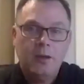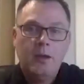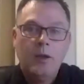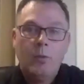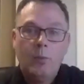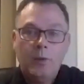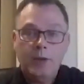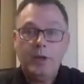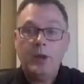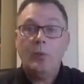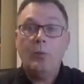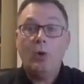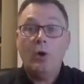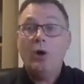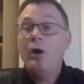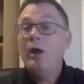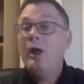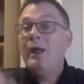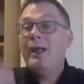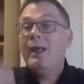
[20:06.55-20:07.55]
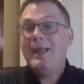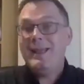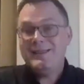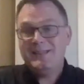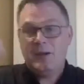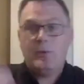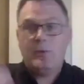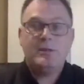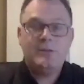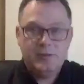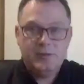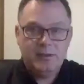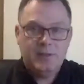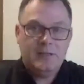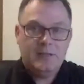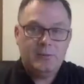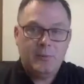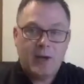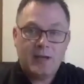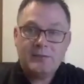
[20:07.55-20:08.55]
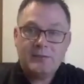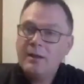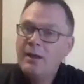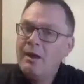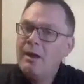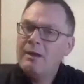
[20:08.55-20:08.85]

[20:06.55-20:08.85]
Well, you know what? Here's the questions you need to ask.